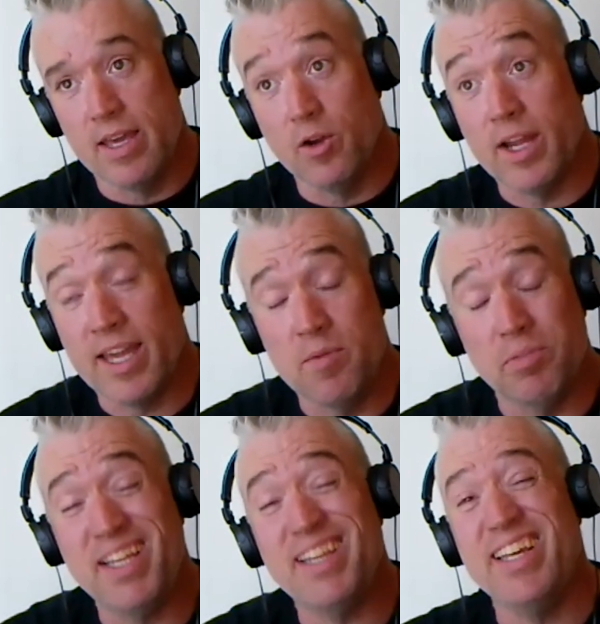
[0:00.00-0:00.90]
or it
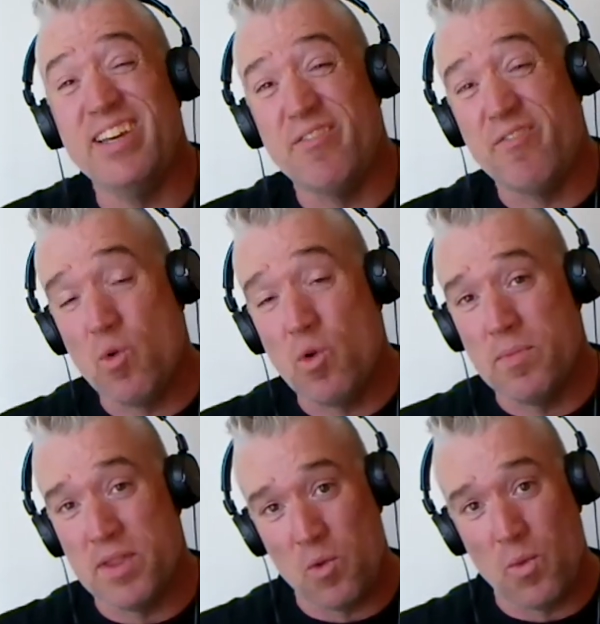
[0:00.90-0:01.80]
completely
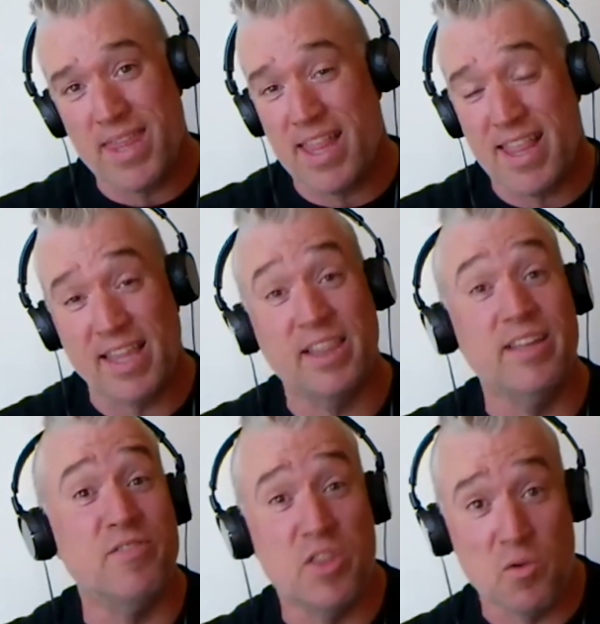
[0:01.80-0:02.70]
informed the way that they
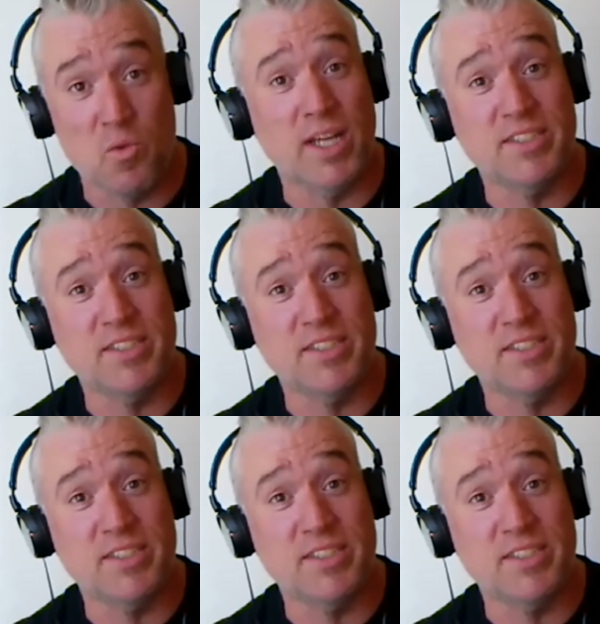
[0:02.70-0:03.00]
lived the